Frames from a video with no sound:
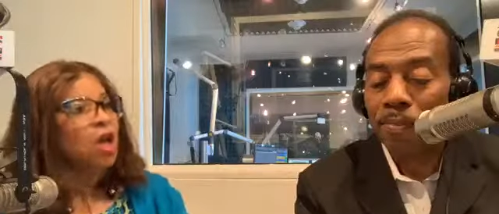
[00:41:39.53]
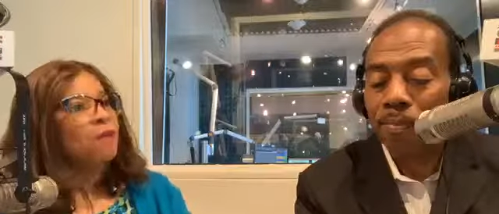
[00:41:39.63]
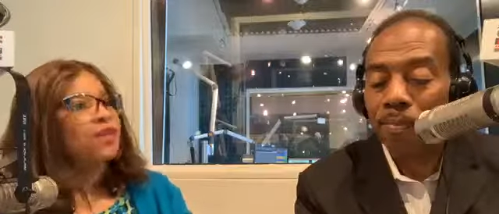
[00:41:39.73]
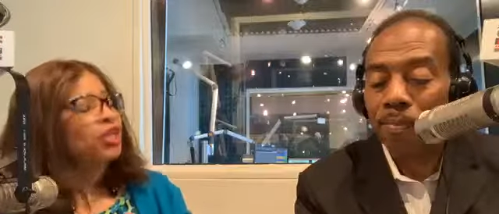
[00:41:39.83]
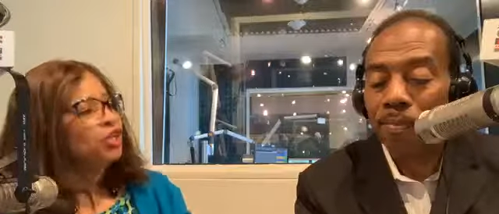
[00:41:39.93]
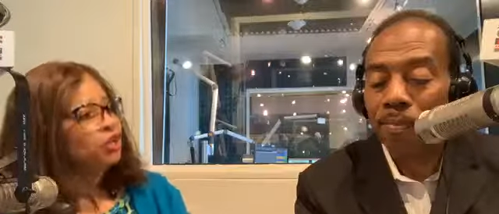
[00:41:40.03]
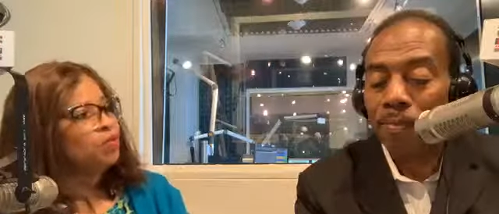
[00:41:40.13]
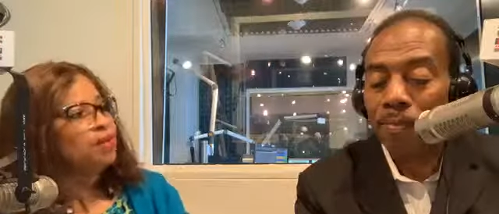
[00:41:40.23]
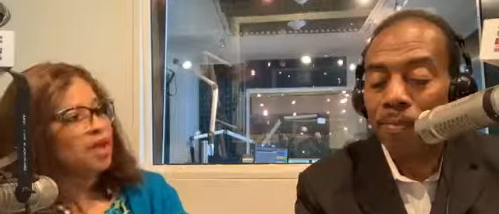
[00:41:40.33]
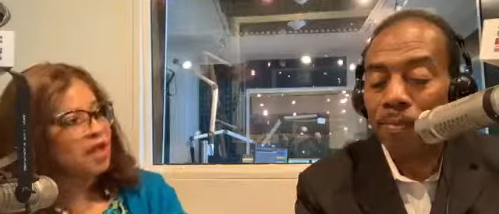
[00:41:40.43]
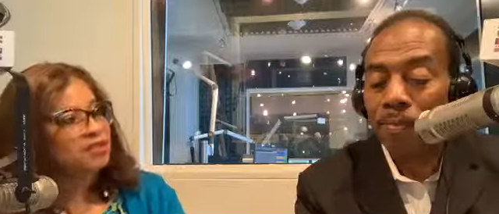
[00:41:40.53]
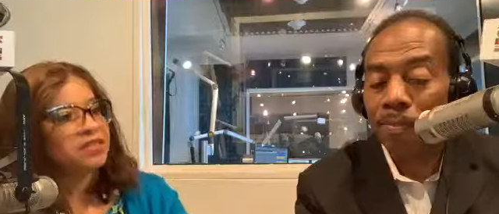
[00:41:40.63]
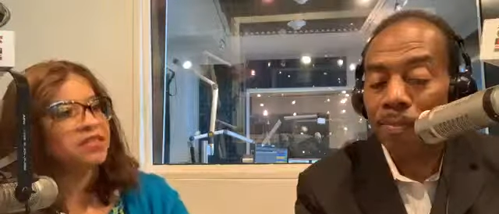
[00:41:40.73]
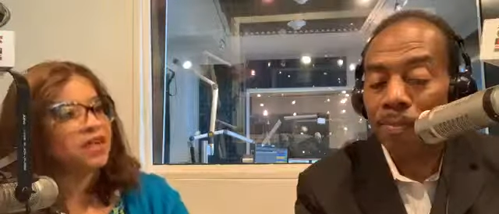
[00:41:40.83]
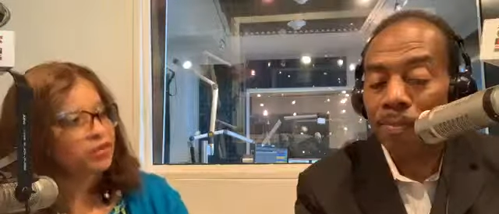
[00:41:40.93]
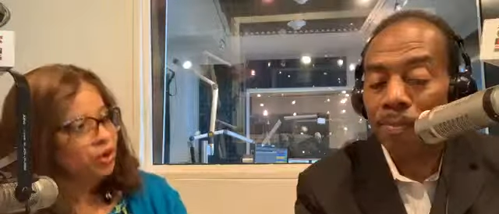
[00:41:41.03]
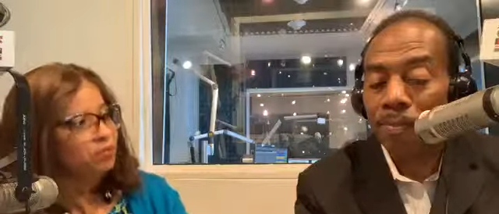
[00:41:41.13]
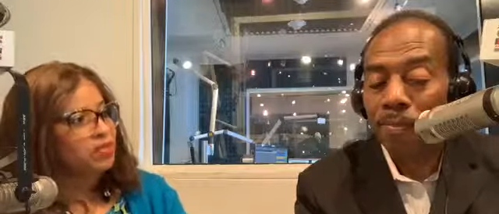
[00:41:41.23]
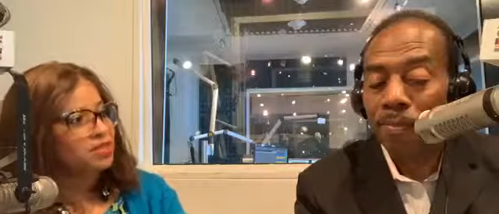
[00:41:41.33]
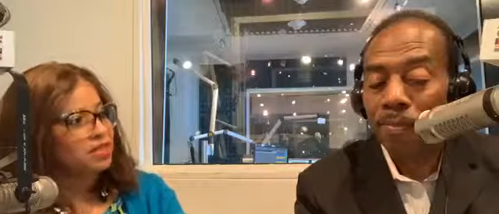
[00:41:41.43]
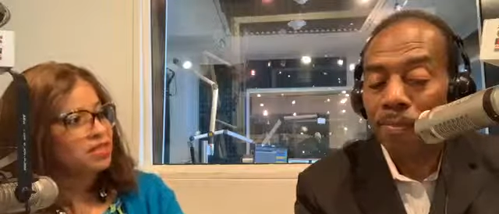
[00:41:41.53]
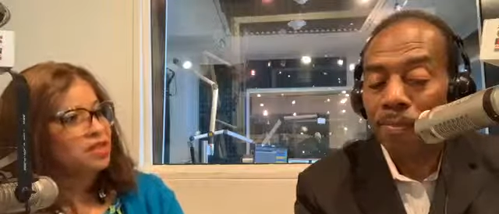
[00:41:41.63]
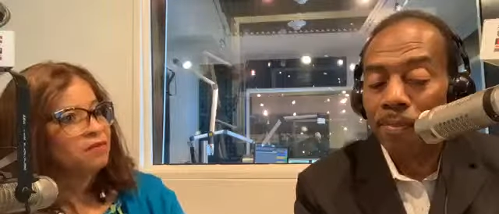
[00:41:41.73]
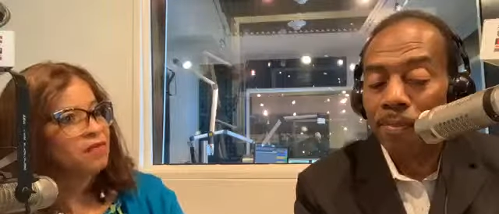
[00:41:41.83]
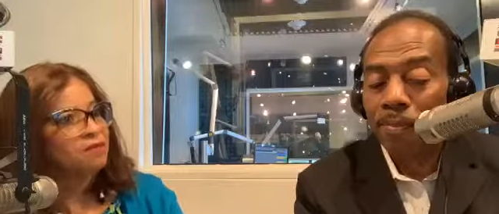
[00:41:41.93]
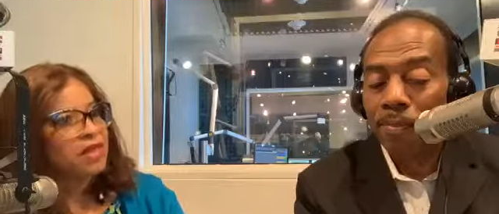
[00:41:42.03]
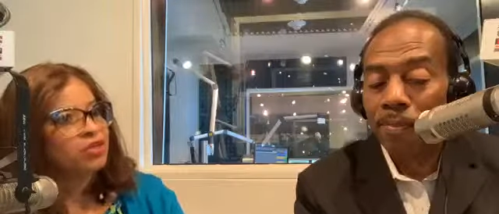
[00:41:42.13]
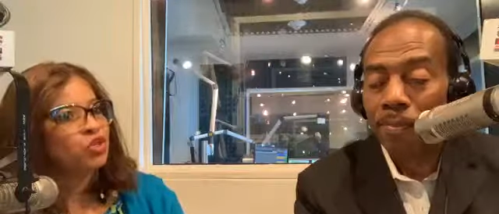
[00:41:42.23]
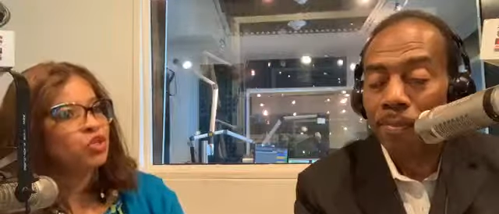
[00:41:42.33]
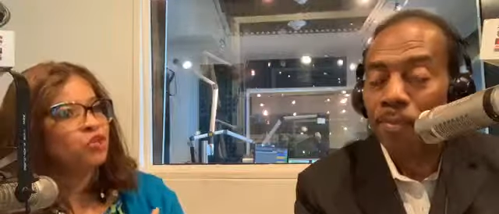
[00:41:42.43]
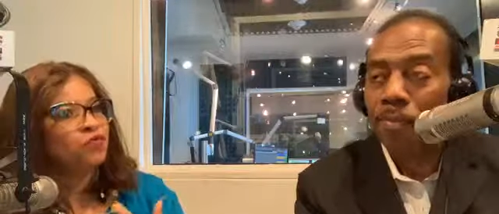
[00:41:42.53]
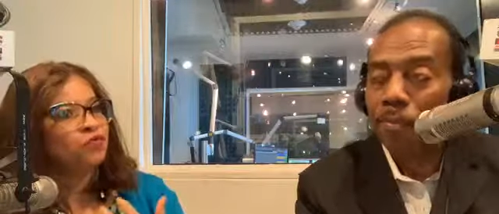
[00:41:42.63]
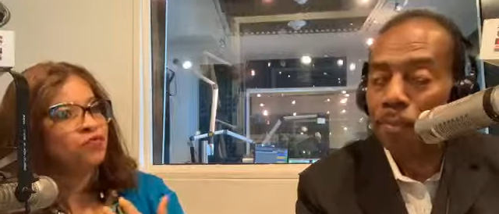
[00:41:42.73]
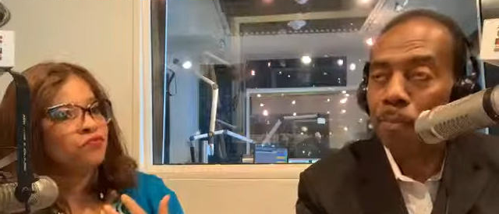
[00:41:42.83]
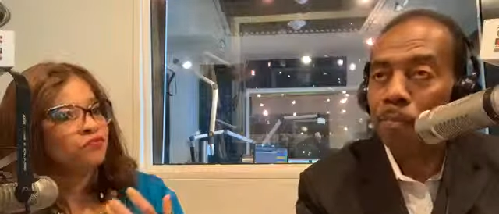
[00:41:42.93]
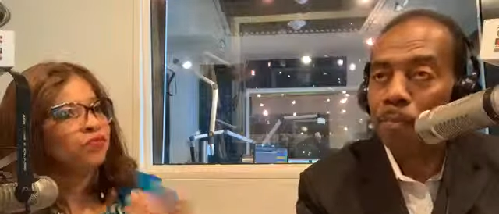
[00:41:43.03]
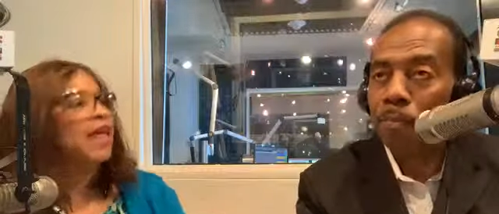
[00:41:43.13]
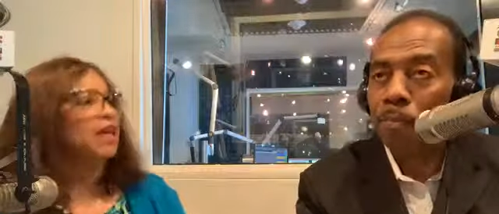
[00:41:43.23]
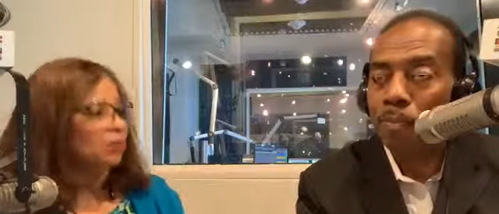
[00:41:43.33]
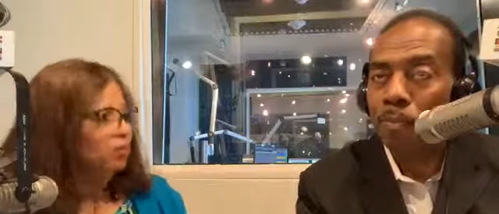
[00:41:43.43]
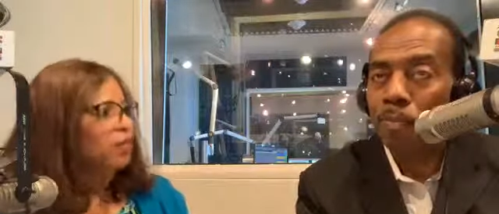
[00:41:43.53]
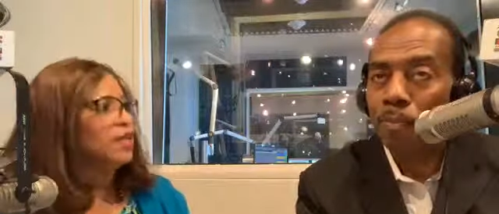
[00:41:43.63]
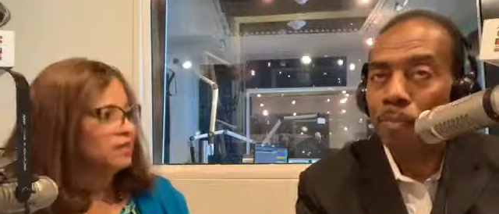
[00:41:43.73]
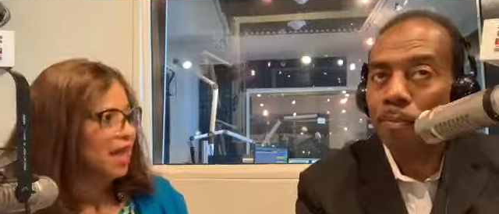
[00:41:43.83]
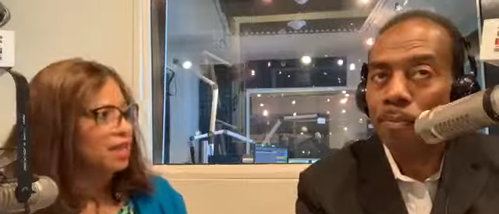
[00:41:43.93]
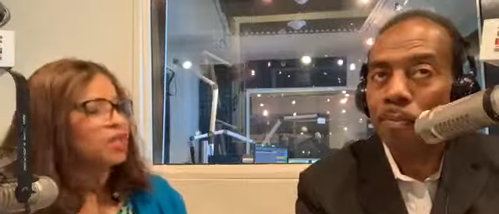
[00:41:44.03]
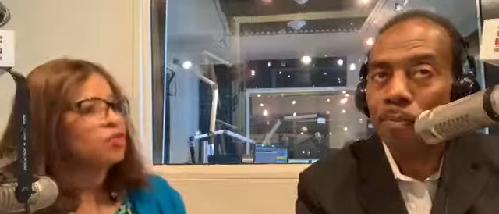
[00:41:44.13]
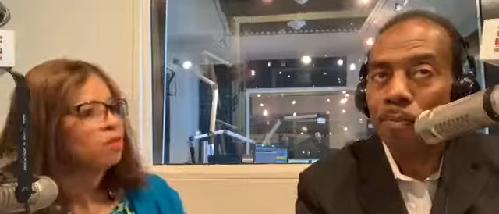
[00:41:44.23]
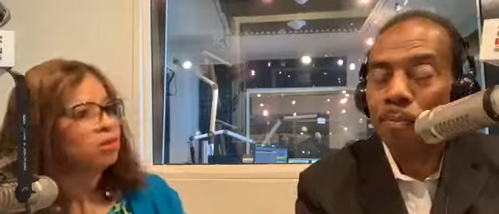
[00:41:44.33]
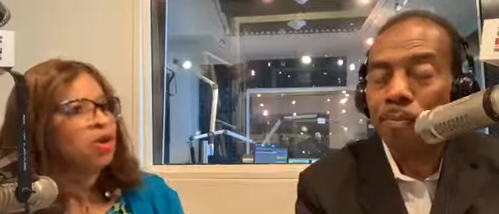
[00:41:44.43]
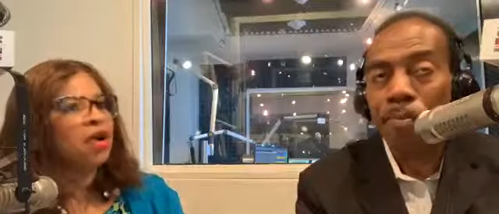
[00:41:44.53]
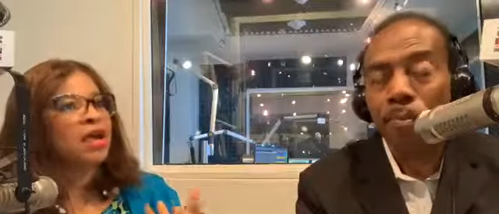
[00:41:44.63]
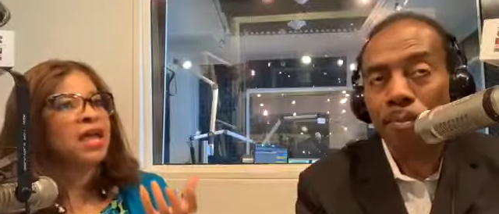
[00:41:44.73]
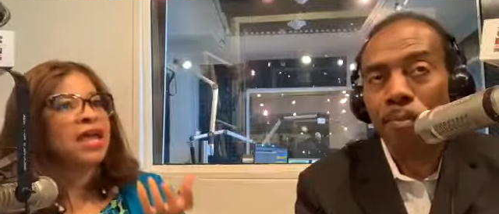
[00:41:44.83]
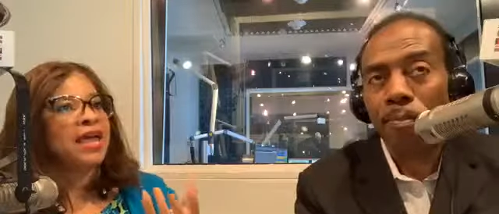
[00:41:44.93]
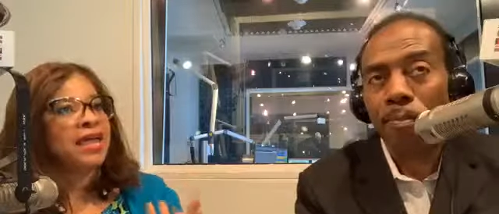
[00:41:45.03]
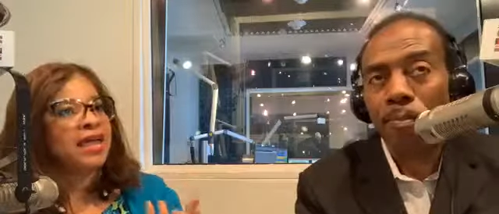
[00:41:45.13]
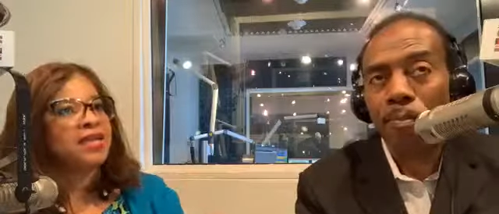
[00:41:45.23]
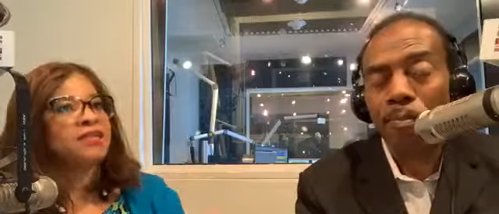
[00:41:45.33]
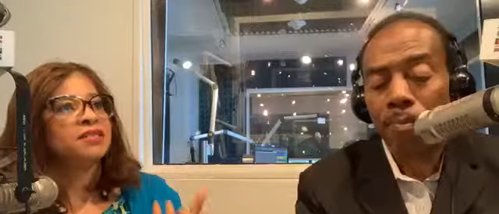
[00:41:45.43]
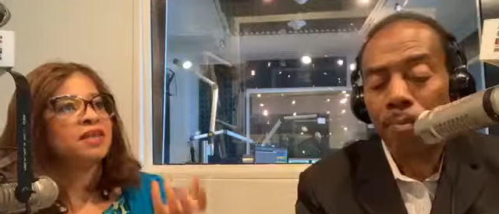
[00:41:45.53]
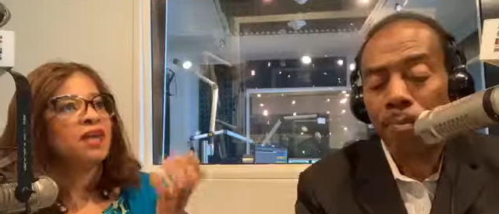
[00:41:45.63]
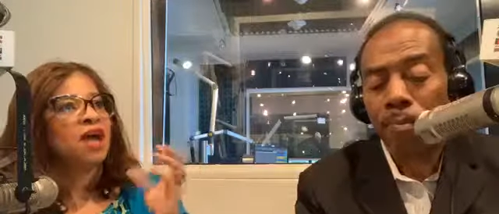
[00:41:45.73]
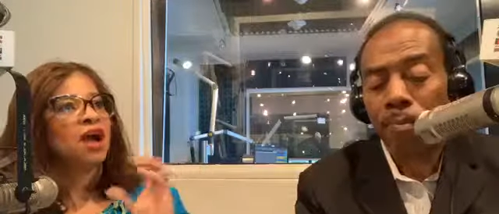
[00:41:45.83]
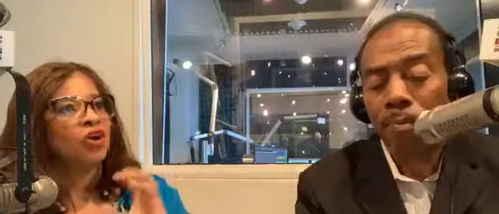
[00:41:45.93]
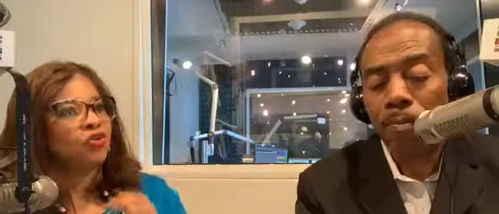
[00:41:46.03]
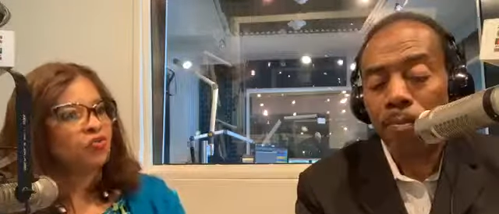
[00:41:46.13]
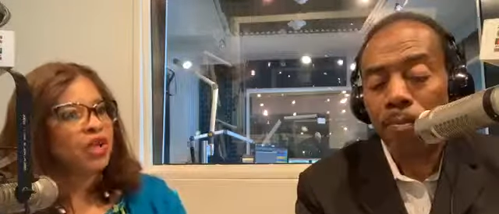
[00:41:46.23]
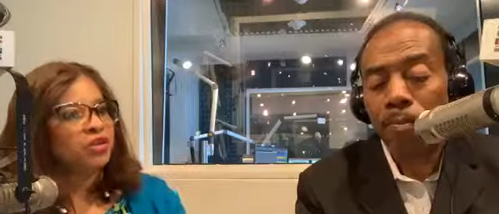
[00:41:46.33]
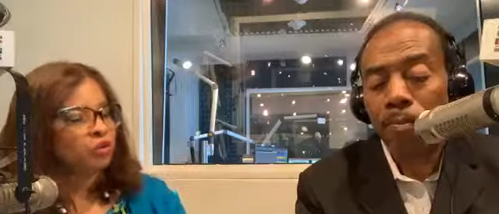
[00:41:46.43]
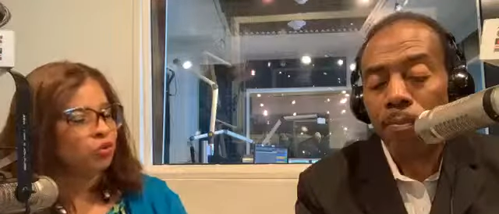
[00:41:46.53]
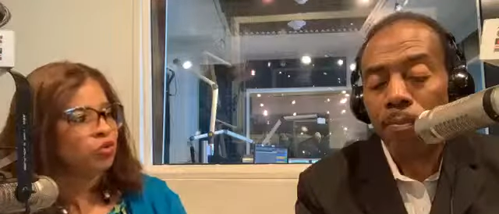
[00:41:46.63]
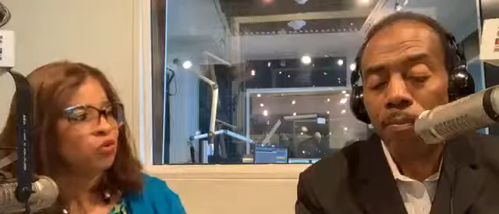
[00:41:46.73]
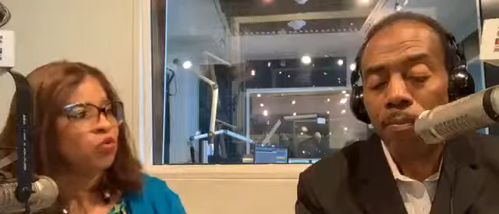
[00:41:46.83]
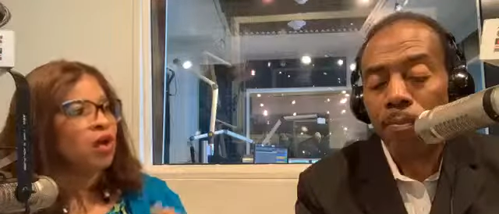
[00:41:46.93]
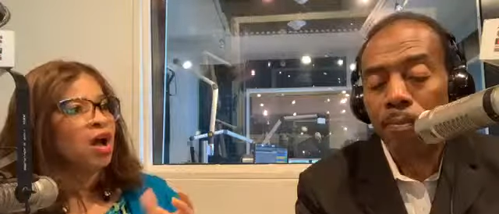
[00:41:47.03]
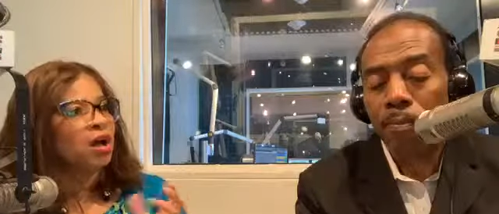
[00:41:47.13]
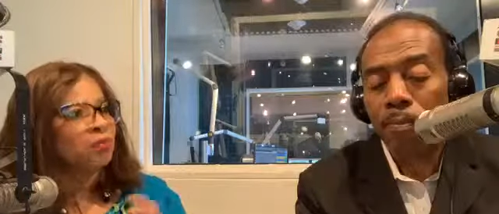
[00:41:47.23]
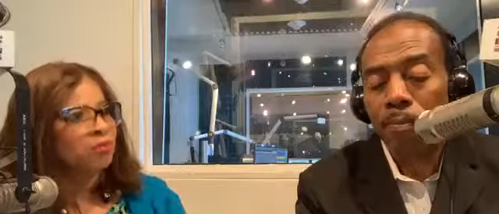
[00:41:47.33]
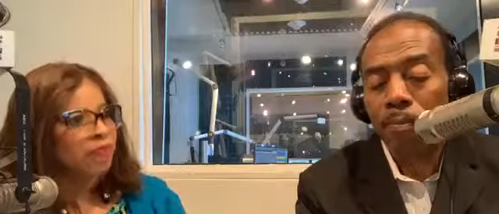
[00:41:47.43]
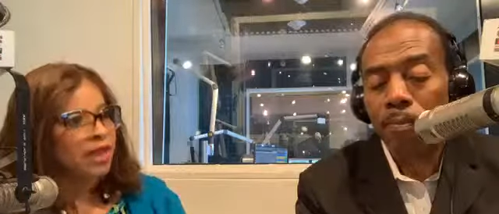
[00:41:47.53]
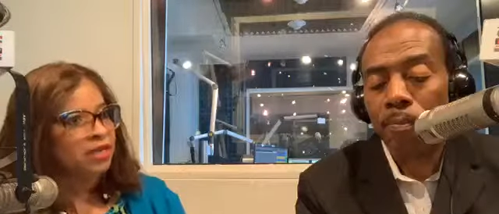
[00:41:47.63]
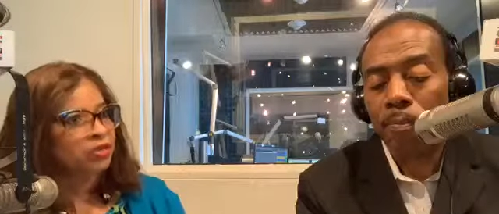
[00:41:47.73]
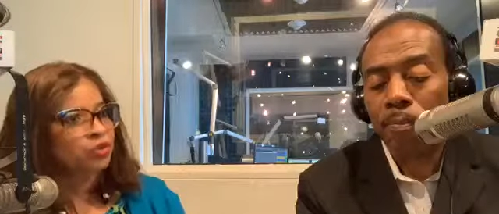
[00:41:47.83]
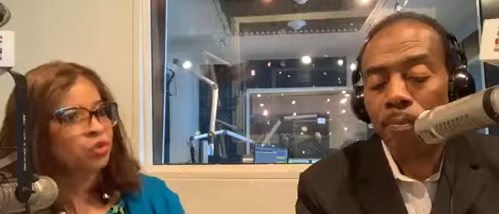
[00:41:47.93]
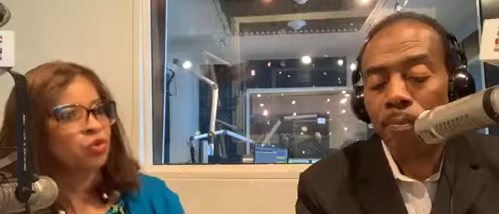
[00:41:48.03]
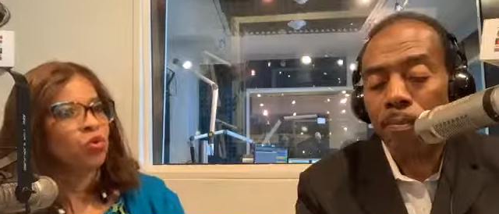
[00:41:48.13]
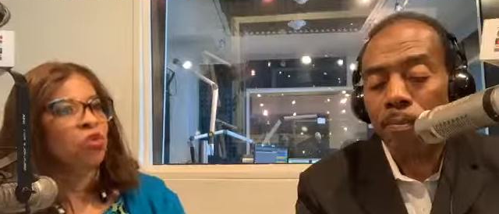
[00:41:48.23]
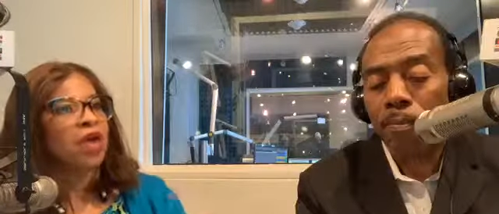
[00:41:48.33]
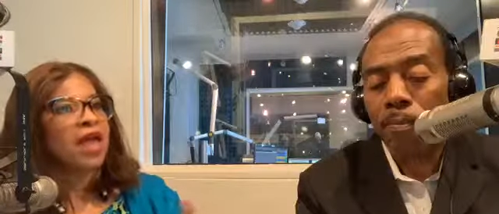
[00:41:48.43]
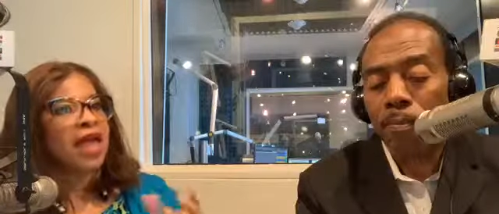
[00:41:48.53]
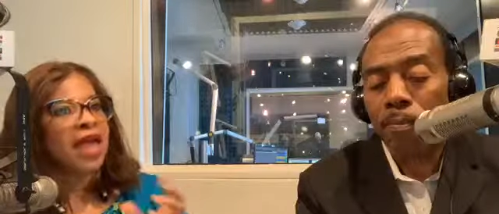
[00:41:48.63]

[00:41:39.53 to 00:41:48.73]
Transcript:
Speaker 1: But it humanizes your business. It, it makes you likable, exactly. So a blog is a great tool, a branding tool,